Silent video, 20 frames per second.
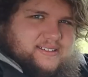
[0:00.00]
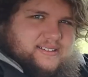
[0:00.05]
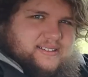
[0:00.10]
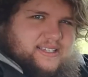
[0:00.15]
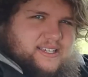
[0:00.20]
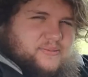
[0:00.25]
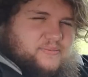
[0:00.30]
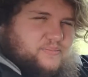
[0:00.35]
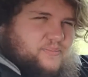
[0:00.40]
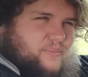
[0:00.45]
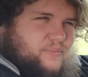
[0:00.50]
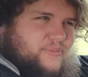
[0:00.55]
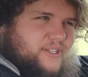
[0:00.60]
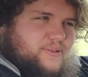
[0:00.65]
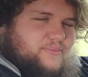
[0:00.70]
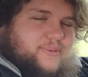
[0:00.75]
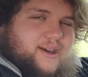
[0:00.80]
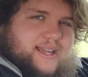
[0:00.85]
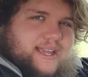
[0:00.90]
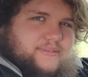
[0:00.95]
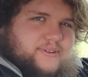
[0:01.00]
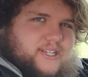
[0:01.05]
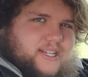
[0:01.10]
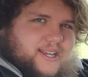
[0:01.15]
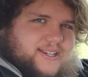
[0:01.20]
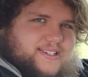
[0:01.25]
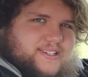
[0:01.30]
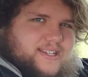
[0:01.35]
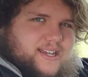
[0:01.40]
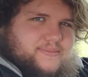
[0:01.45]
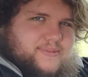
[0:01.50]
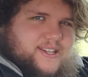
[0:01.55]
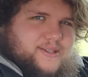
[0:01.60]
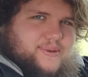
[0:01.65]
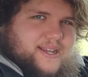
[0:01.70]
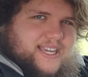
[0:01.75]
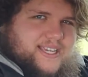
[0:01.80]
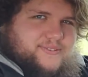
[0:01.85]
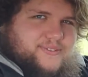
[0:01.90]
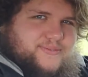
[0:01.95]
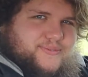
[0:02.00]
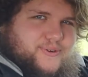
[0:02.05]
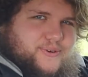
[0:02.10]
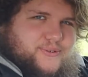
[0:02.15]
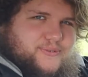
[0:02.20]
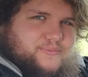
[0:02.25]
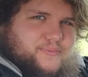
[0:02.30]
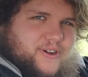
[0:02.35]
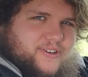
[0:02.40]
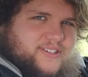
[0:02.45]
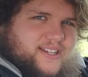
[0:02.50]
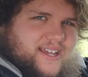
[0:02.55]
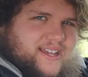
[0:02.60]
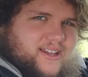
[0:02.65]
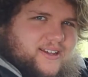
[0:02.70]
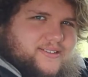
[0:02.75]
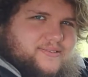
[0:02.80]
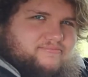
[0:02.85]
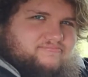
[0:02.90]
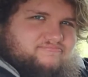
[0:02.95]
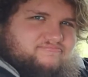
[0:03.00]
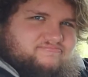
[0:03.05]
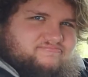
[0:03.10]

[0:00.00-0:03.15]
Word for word: You you might have a nicer time in the back of a Ford Mondeo.